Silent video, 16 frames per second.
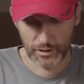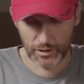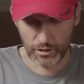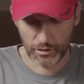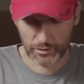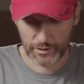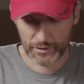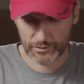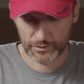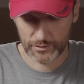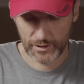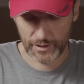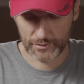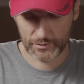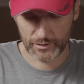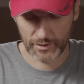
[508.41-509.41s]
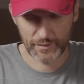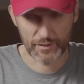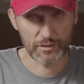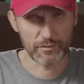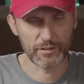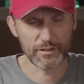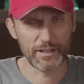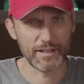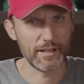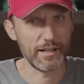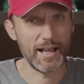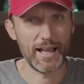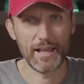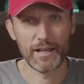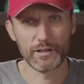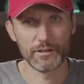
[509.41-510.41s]
all kinds of tests, I think even like
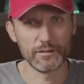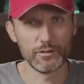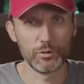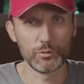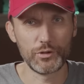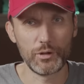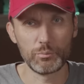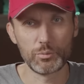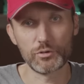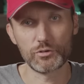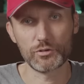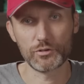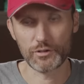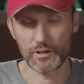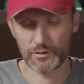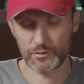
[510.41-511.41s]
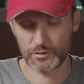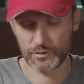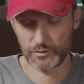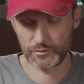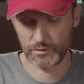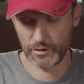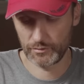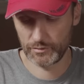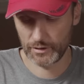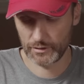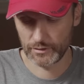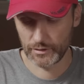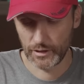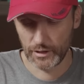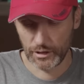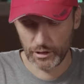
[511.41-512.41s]
high and low temperature tests they've
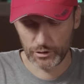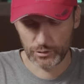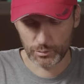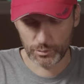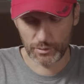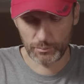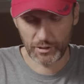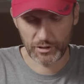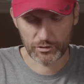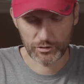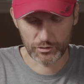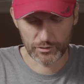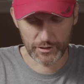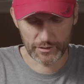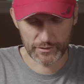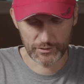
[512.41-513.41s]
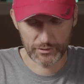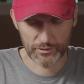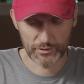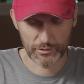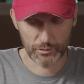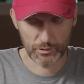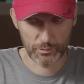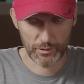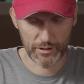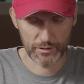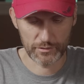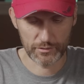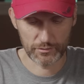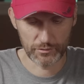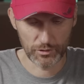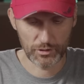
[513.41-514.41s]
done to really make sure that this is a
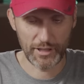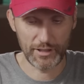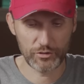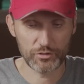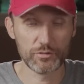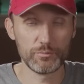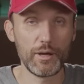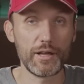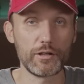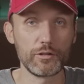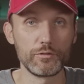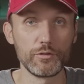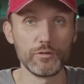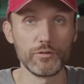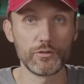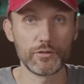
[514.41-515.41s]
great location microphone.